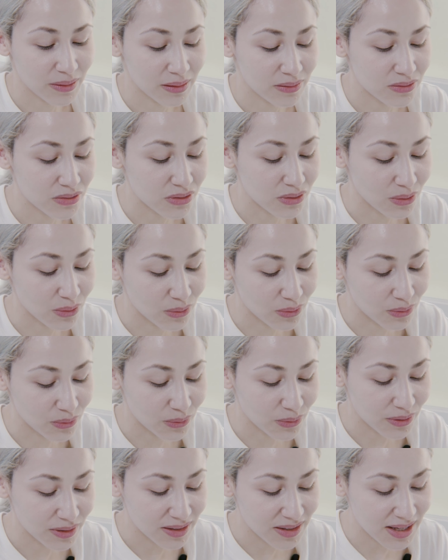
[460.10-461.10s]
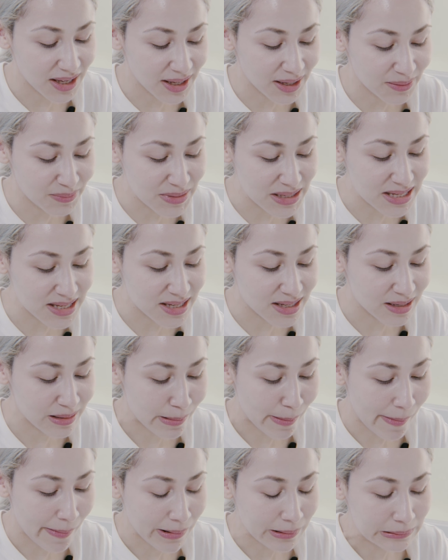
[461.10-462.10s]
So, yay me.
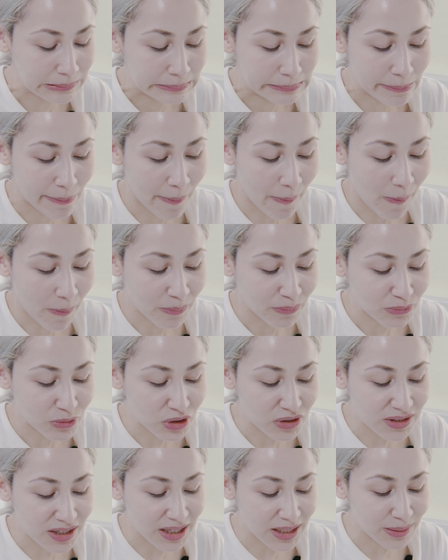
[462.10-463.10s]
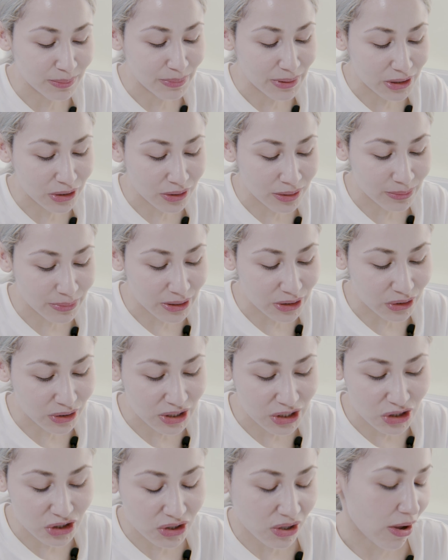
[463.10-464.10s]
Just getting better and better
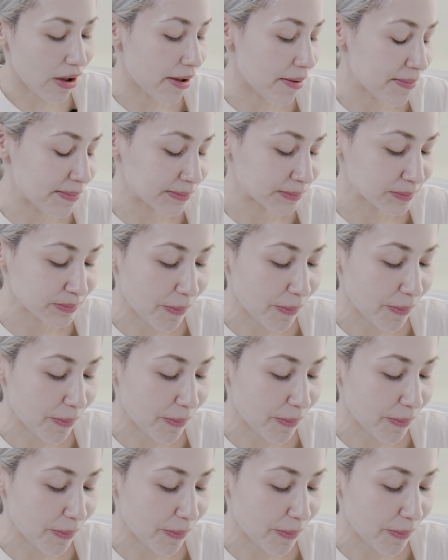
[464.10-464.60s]
each time.